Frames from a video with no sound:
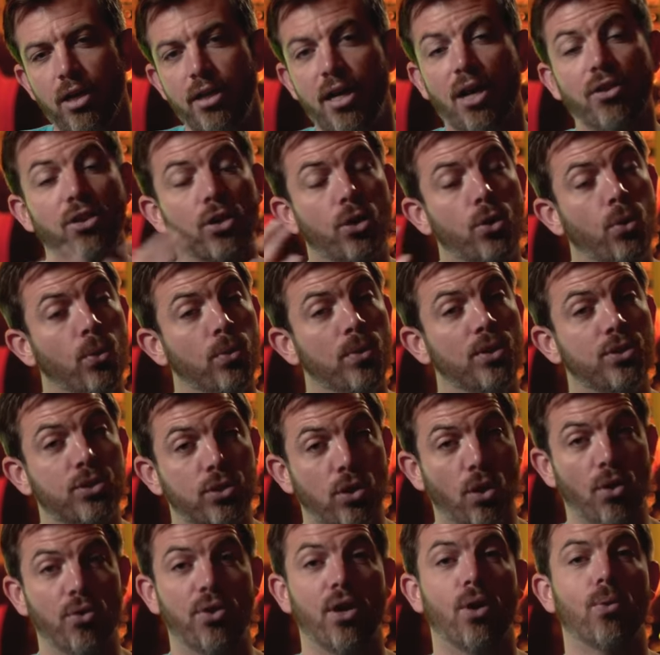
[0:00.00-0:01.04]
Now, the coolest
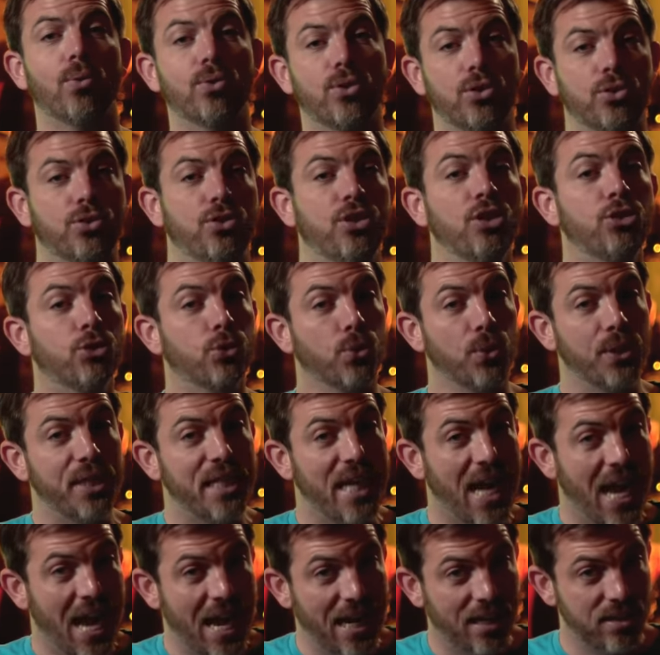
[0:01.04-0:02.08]
car there was a
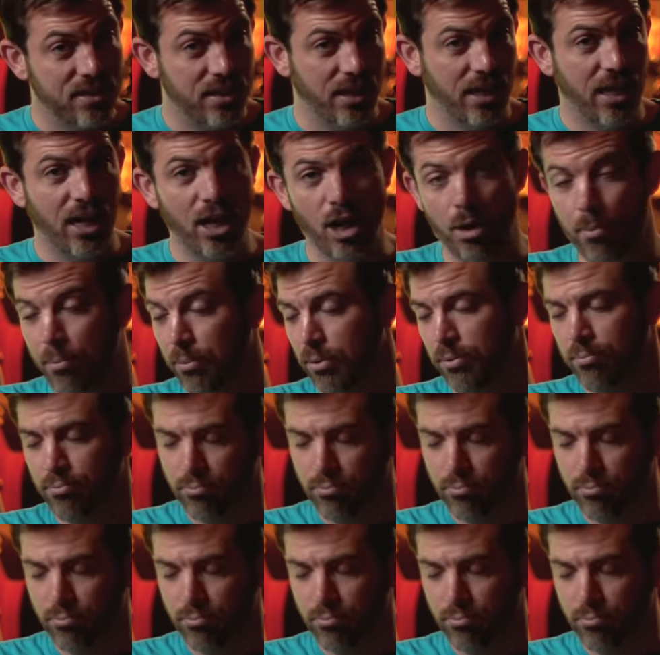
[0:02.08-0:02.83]
Citroen XM.